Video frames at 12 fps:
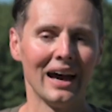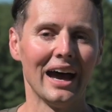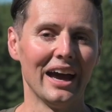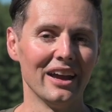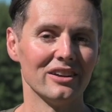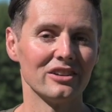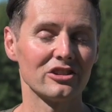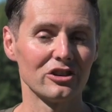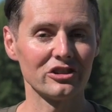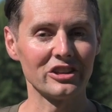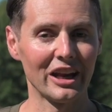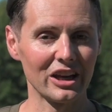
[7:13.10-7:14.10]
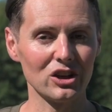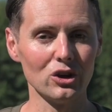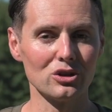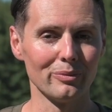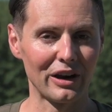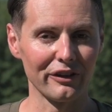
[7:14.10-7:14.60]
Hey, so just had a
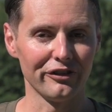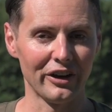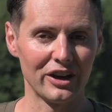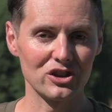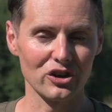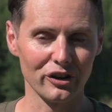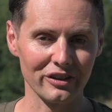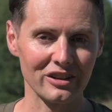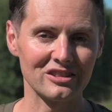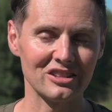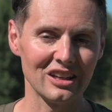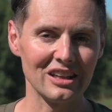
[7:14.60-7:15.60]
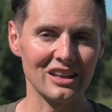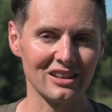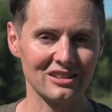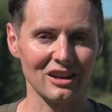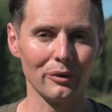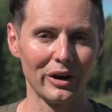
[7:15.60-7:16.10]
huge amount of fun shooting the Tikka
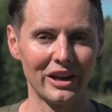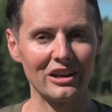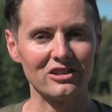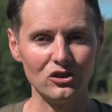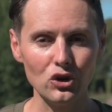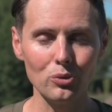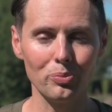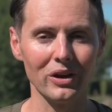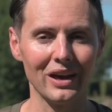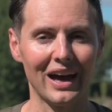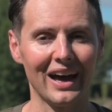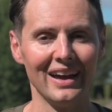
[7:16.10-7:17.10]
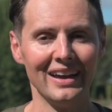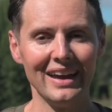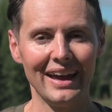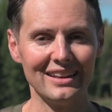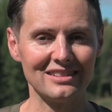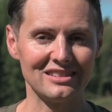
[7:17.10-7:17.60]
T1X UPR
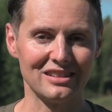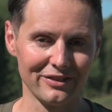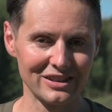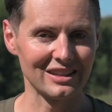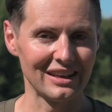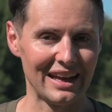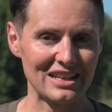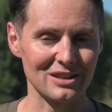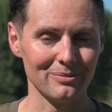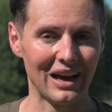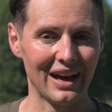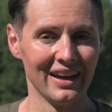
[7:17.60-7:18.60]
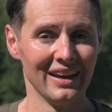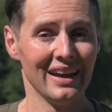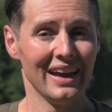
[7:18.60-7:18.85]
in 17 HMR.